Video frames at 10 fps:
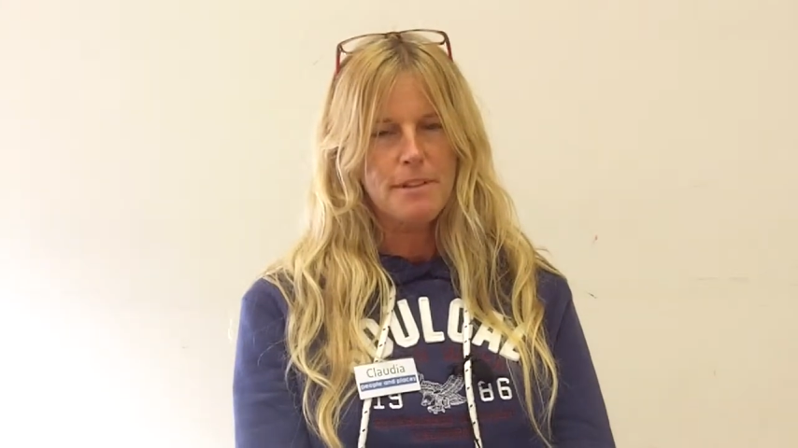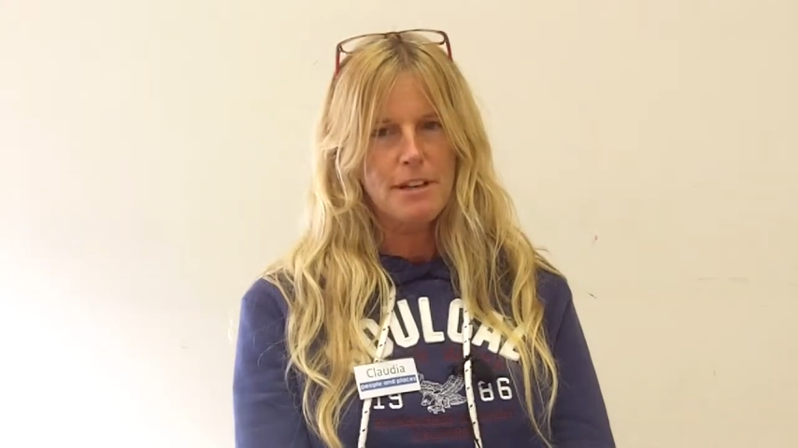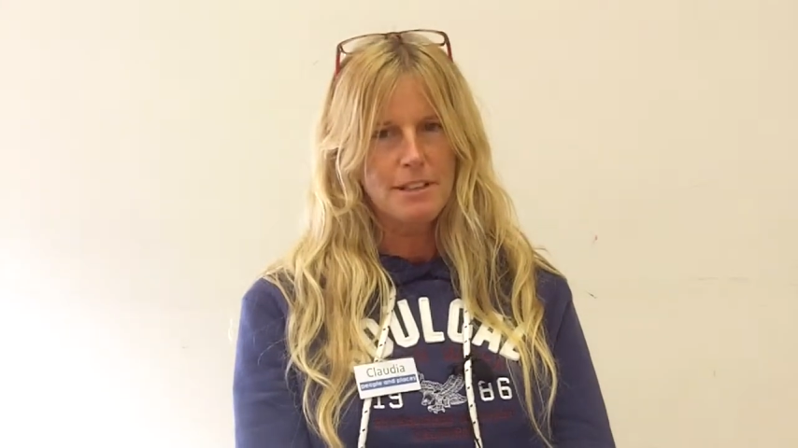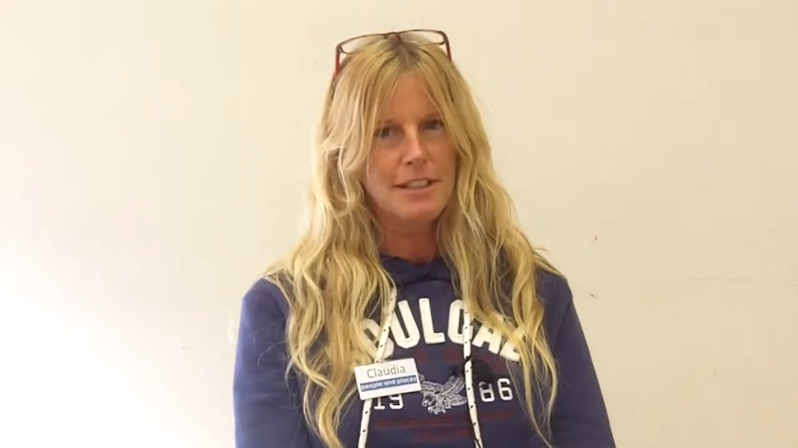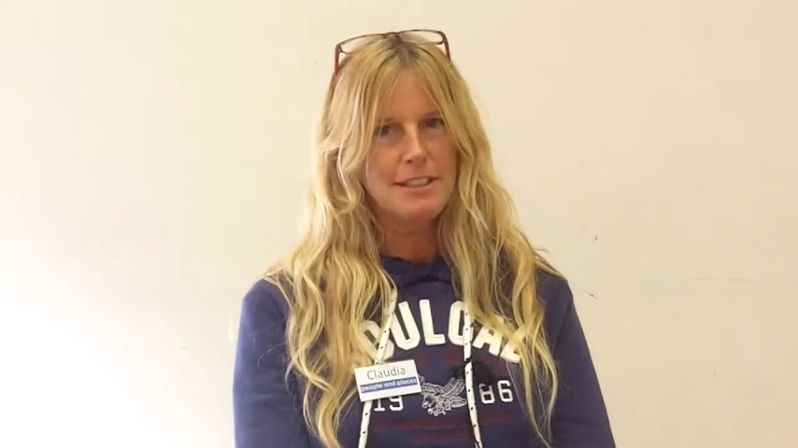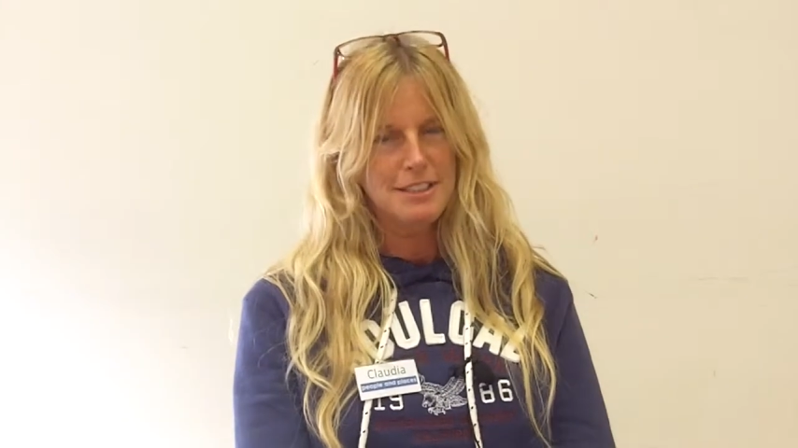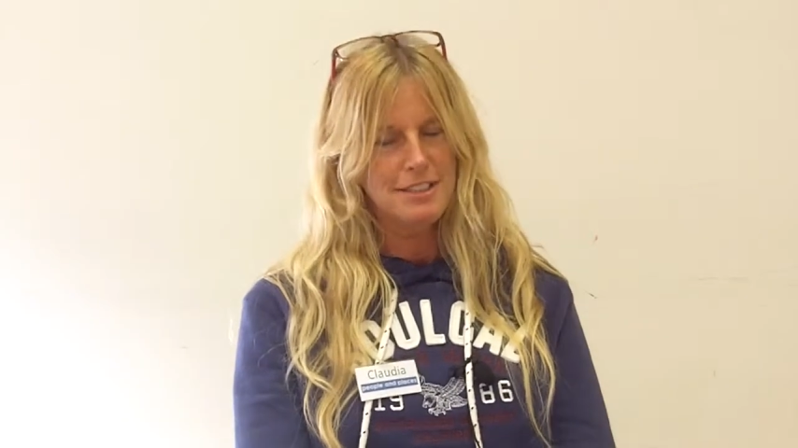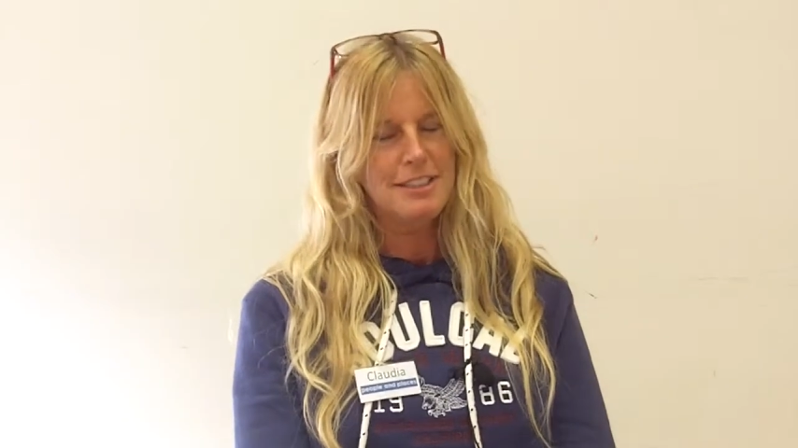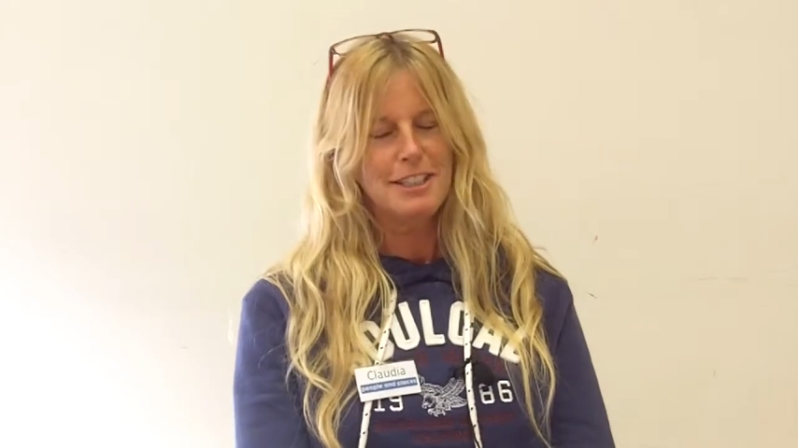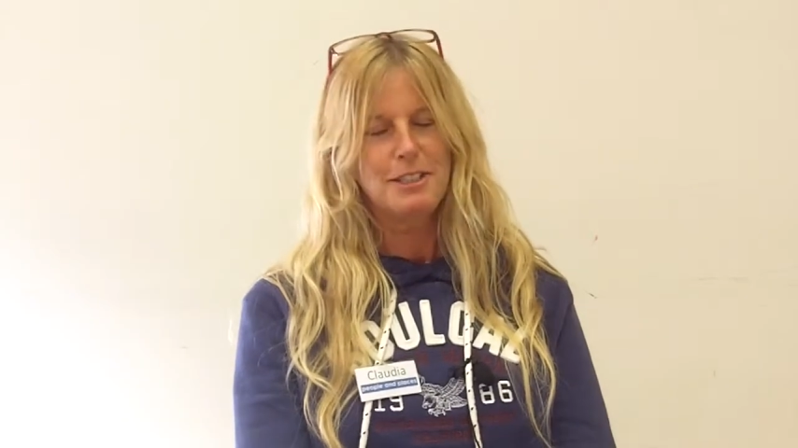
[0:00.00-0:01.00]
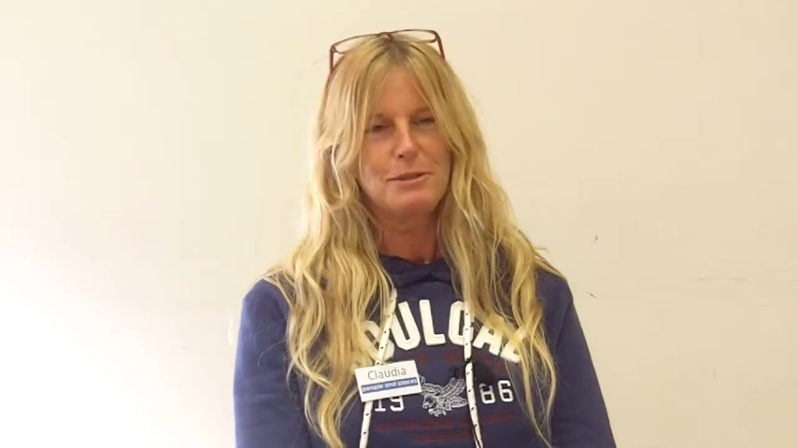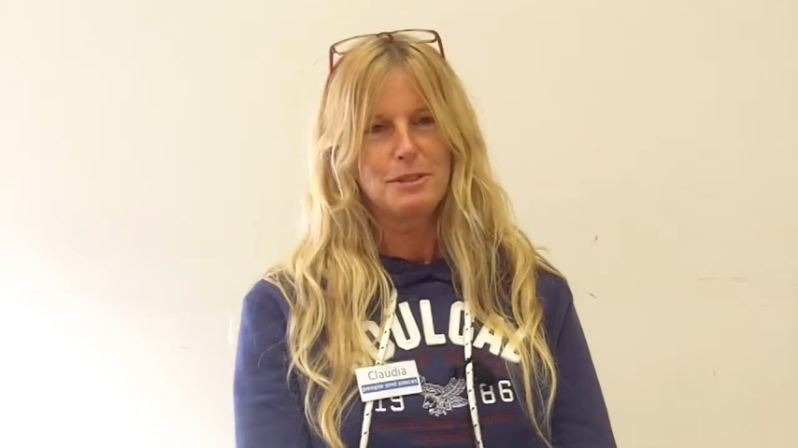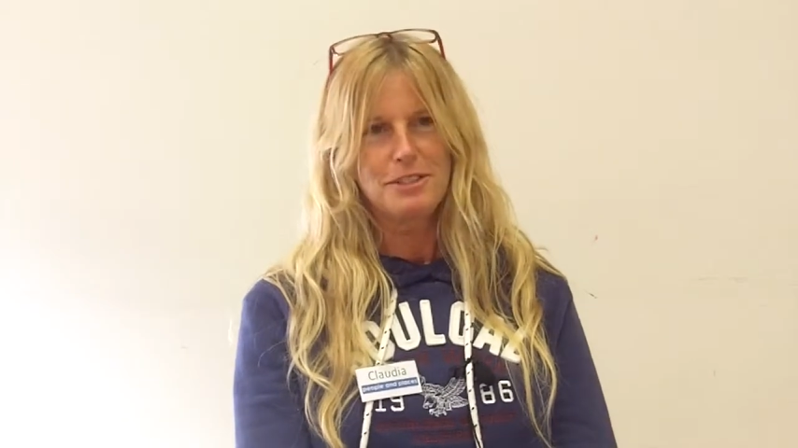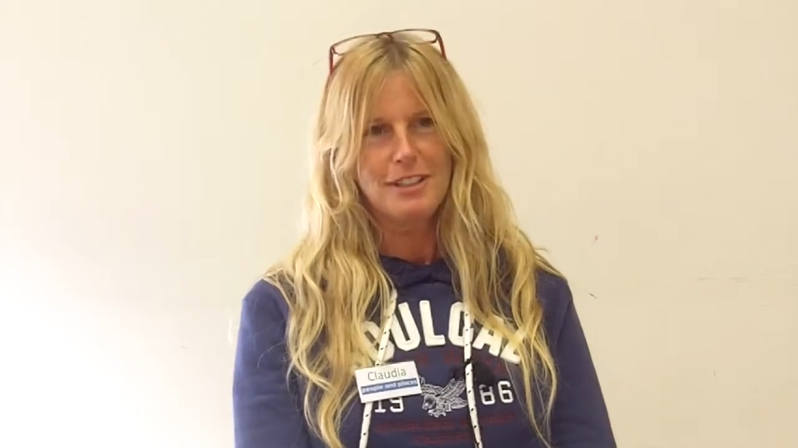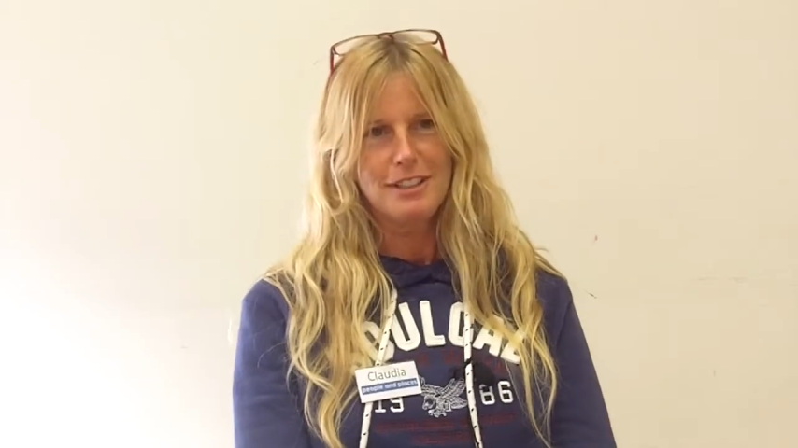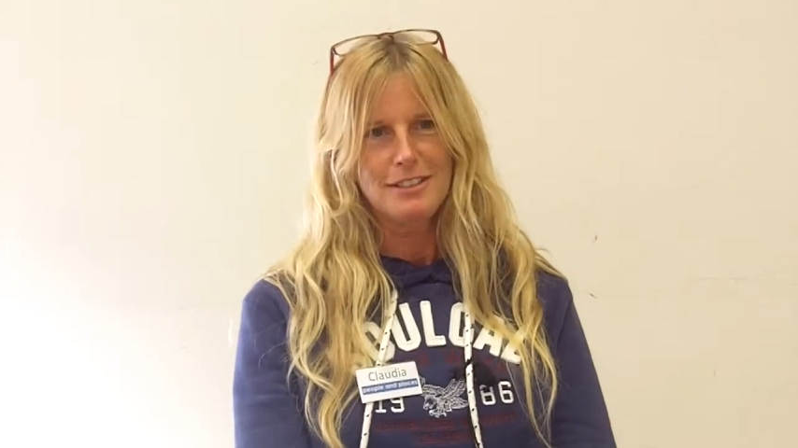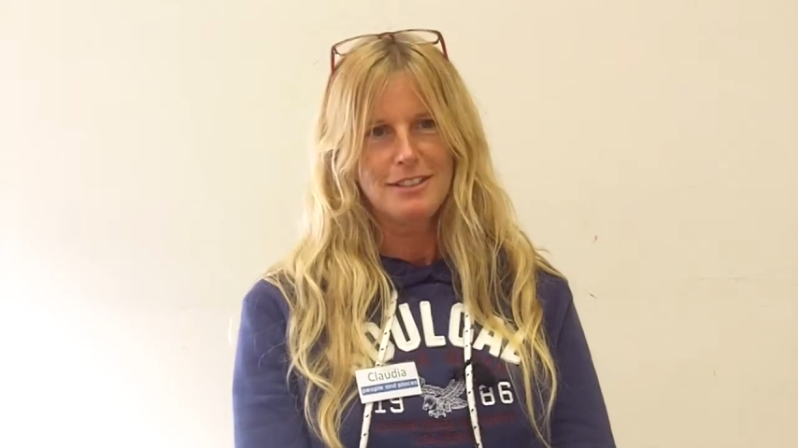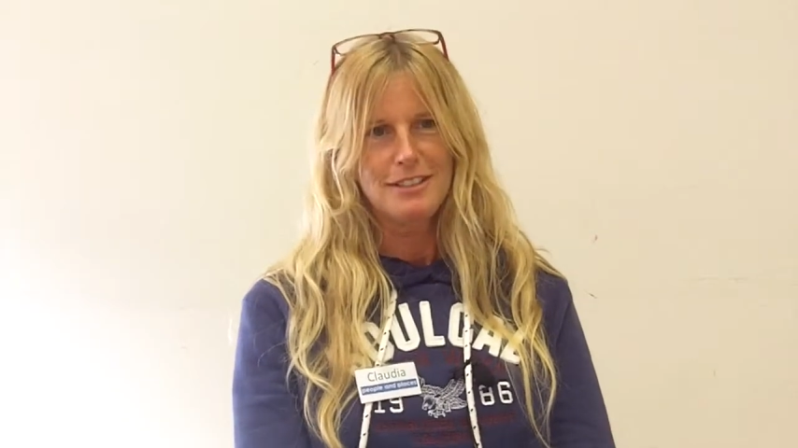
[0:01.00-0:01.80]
I'd like to think I was, yeah.